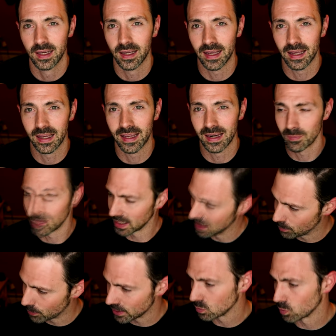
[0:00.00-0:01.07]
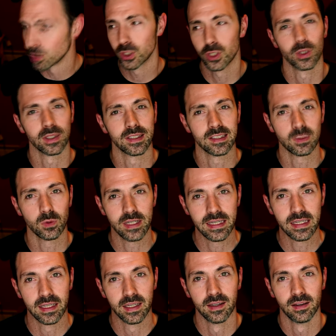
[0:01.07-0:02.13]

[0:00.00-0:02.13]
And I'm going to keep this one short this week,